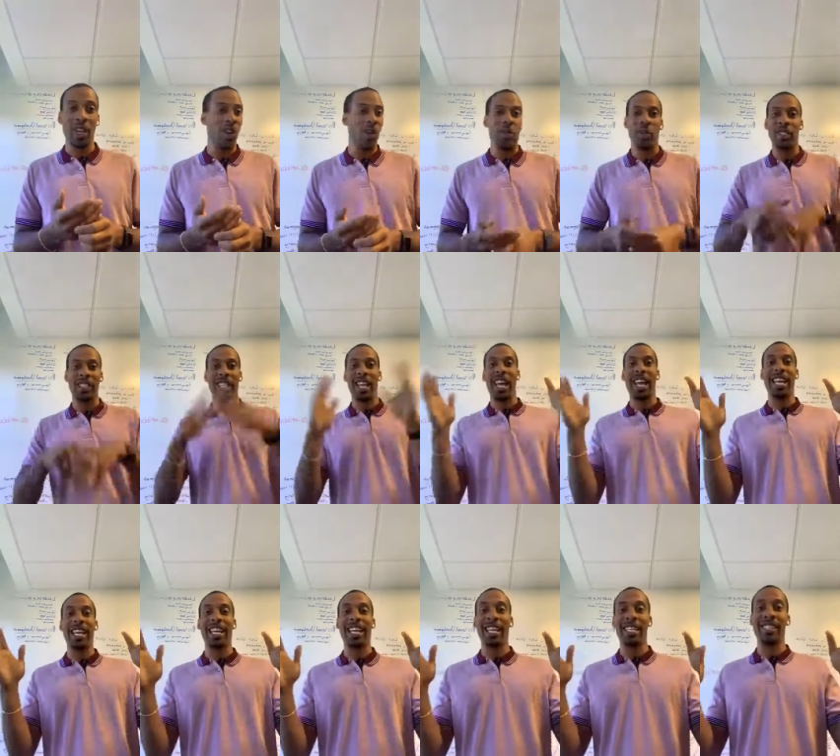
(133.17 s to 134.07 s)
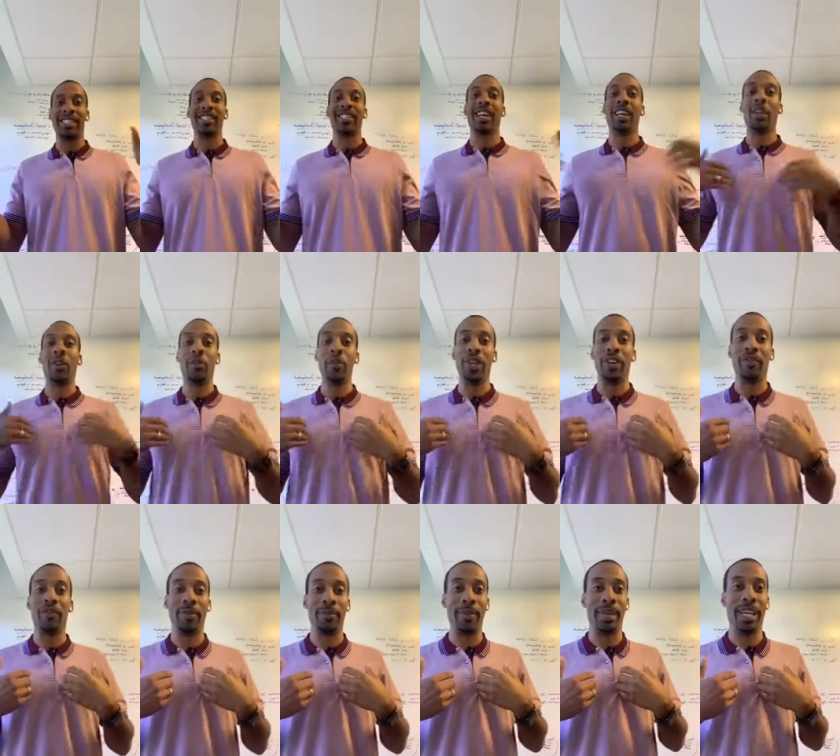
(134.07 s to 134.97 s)
was like a stellar week
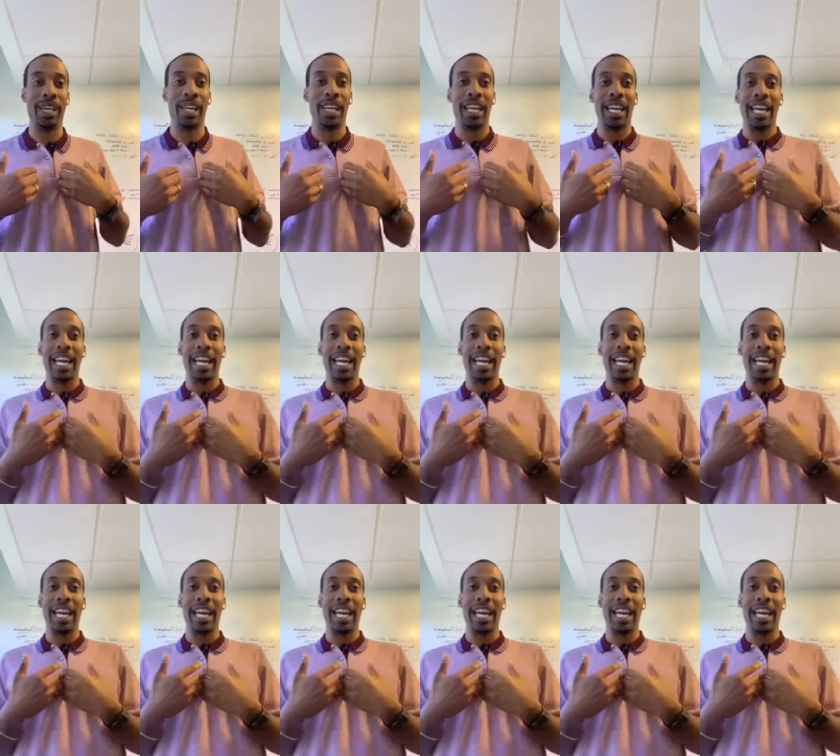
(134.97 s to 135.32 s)
for me.